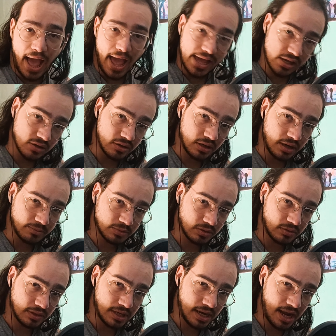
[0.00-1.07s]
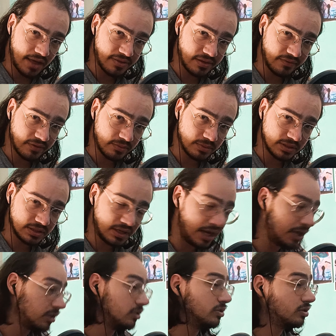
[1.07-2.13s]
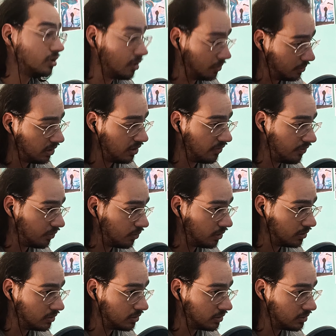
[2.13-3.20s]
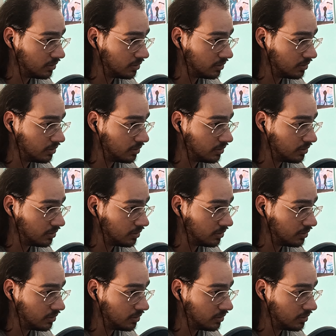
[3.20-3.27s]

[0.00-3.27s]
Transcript: i earn absolutely nothing from this reaction so if you want